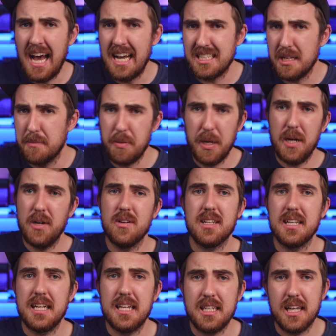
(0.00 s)
as
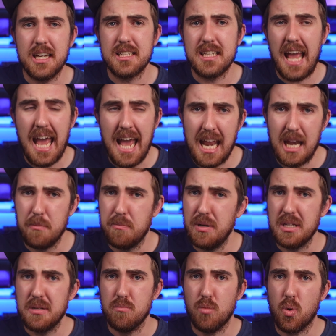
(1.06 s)
apparently it does add a
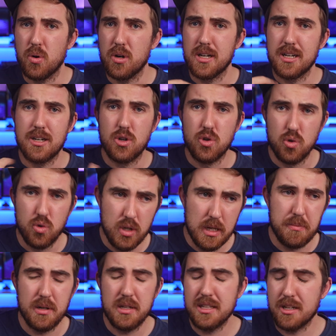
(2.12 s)
bit more
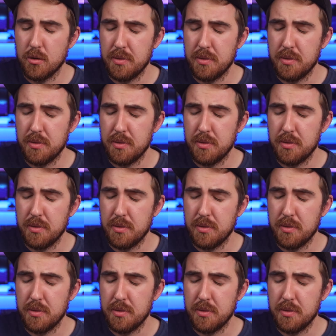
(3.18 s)
grip